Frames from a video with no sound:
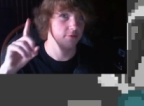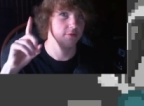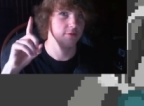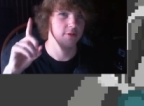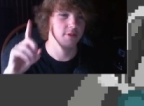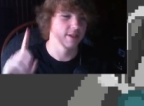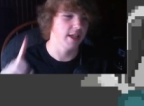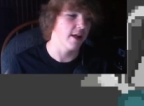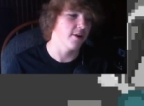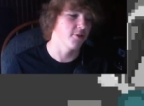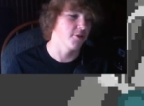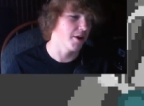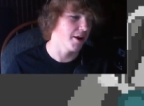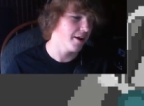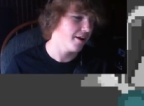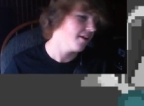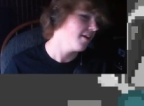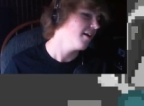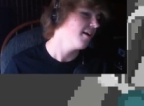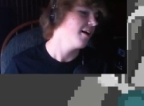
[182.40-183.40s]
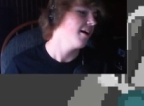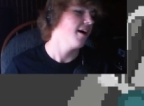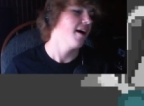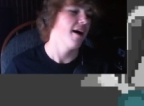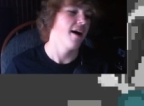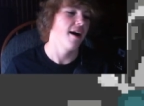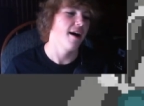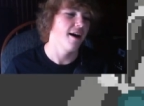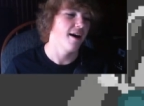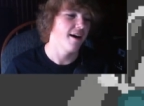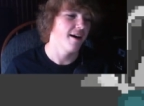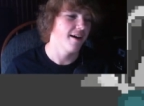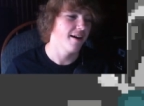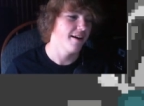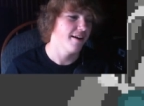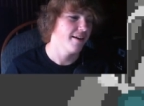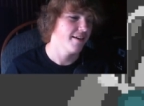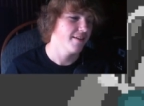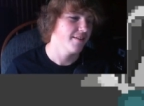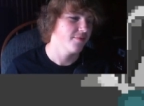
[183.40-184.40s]
Saturday.
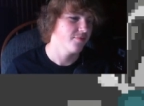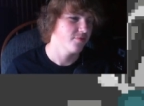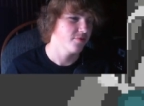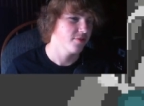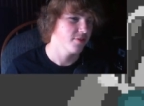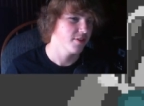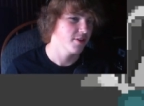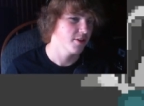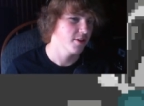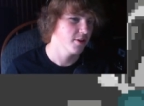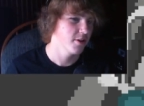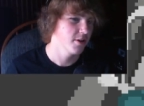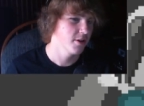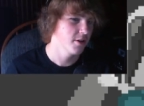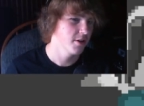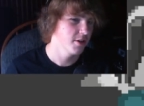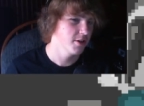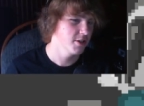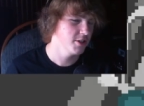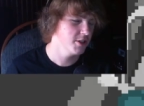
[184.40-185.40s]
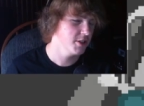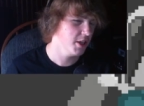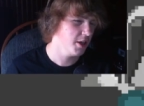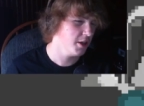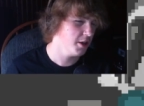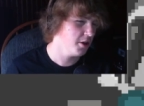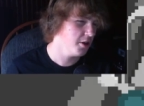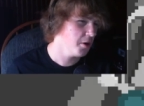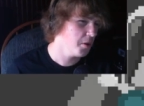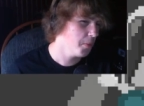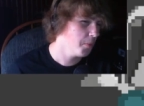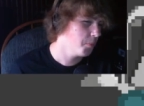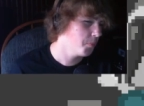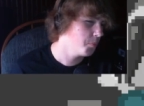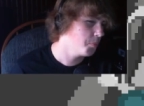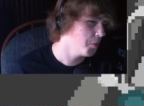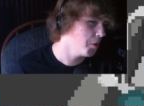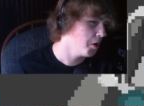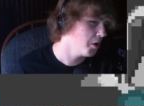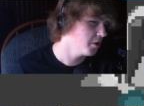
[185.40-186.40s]
Uh... Is it your
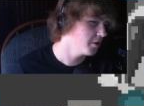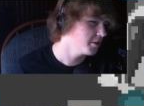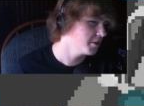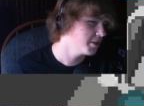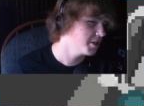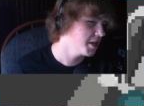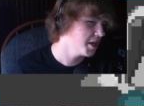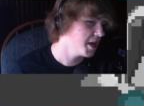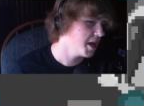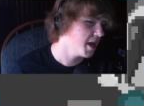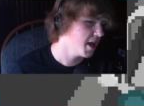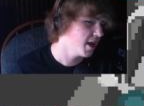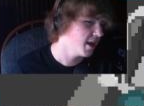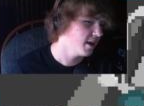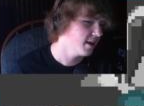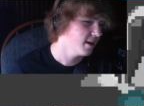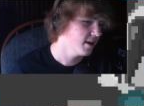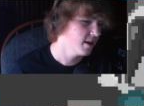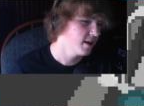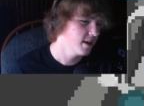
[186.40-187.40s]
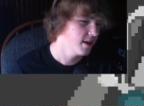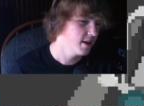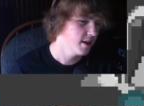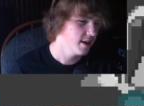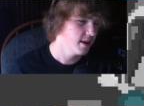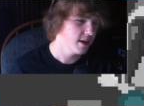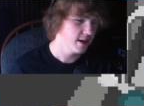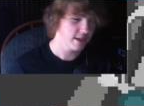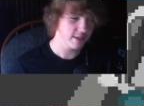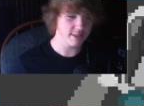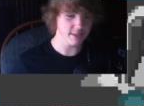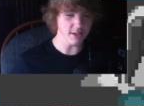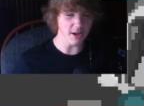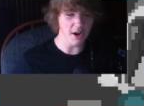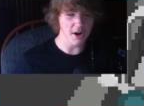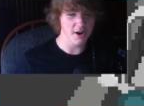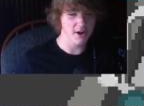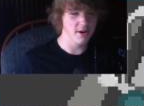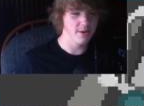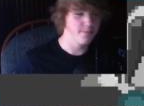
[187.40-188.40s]
birthday? It's
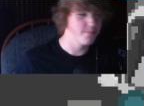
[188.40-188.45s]
not your